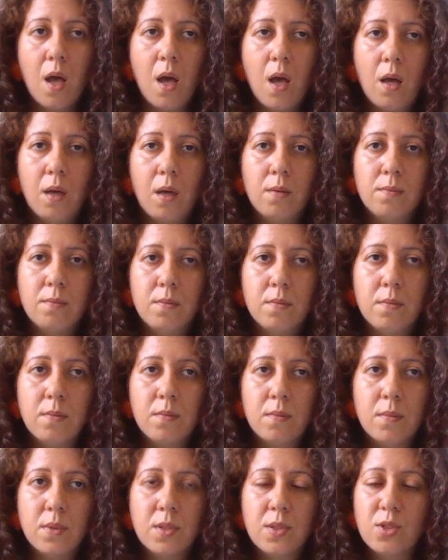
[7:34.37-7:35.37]
So
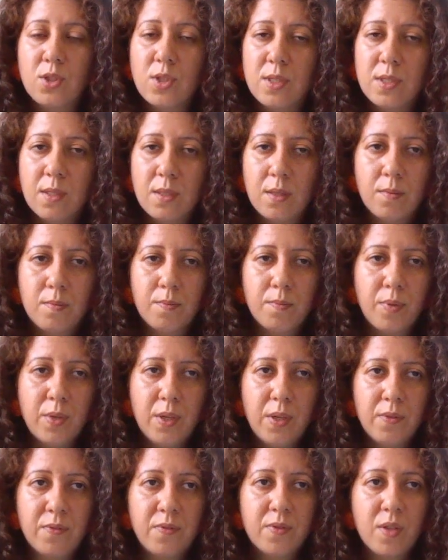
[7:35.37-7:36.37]
just a
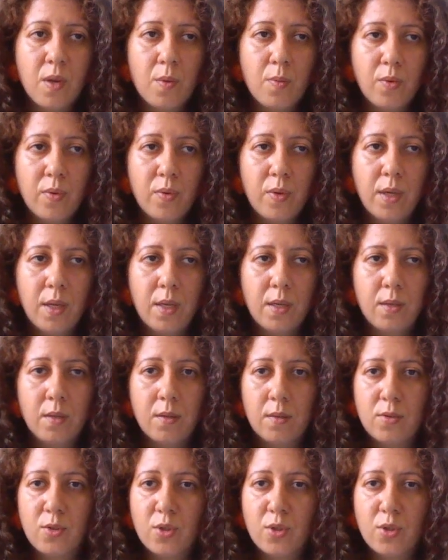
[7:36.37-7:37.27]
brief summary and